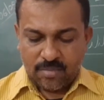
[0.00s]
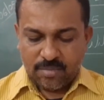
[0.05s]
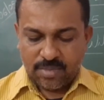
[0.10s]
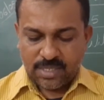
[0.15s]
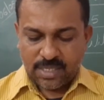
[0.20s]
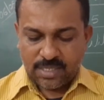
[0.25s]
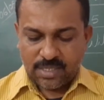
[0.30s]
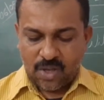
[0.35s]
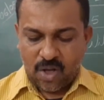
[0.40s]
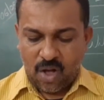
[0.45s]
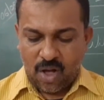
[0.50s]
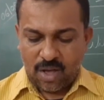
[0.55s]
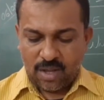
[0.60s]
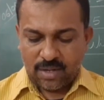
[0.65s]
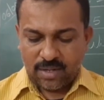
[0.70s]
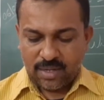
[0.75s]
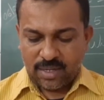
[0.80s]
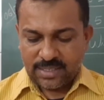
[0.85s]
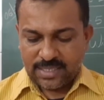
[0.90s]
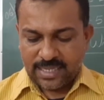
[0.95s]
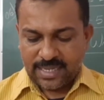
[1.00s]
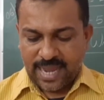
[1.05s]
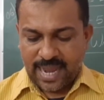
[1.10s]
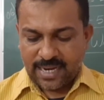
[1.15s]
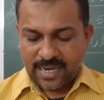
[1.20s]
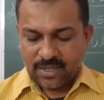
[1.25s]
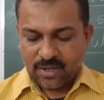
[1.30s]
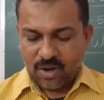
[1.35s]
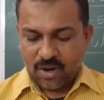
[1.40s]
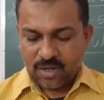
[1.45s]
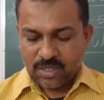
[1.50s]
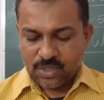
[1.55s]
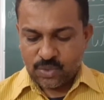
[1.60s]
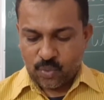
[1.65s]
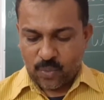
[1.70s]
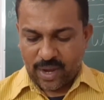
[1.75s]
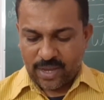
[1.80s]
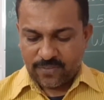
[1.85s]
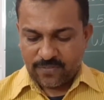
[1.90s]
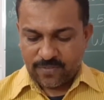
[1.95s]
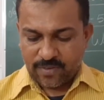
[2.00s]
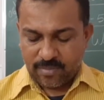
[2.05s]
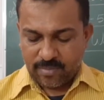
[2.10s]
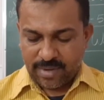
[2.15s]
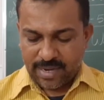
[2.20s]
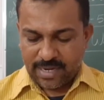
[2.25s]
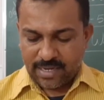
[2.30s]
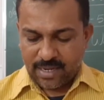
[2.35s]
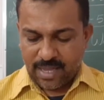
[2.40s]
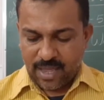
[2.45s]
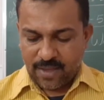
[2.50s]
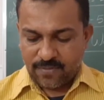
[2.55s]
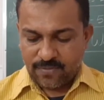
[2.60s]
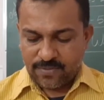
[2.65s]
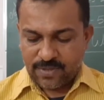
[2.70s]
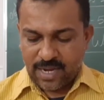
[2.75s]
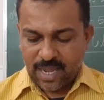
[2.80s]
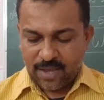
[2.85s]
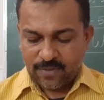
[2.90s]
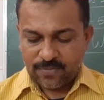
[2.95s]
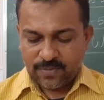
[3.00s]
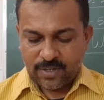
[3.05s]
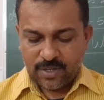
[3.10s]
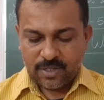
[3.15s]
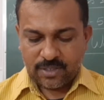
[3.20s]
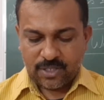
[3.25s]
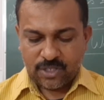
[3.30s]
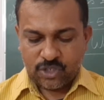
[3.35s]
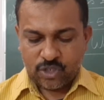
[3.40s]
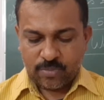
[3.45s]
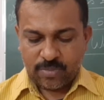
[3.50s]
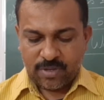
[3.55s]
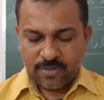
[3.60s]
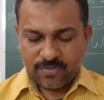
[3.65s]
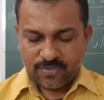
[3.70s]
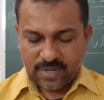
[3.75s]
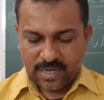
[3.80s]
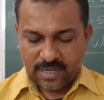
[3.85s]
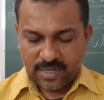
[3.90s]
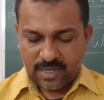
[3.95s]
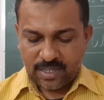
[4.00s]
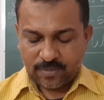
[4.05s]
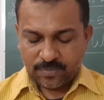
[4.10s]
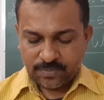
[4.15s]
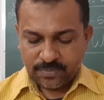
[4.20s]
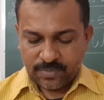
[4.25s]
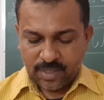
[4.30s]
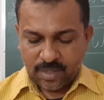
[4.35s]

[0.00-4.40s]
Mrs. Hall, the landlord's wife, made every effort to be friendly,